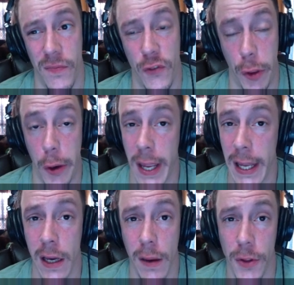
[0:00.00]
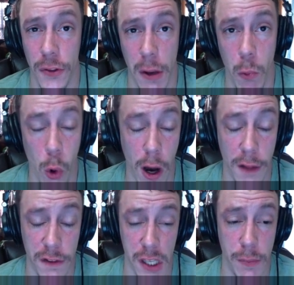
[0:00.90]
for their income that they
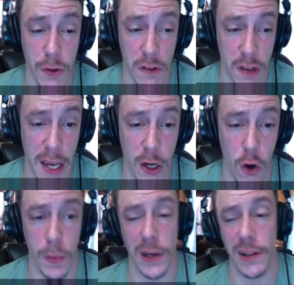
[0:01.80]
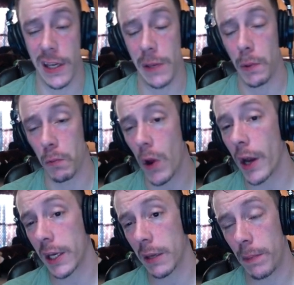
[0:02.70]
want to keep the site open and keep it
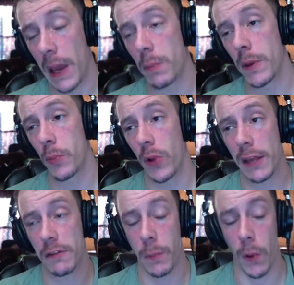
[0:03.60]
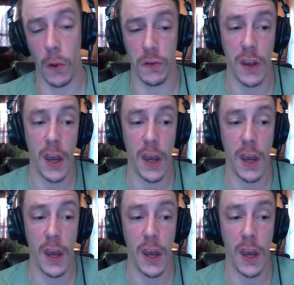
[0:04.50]
running and pay people, I suppose,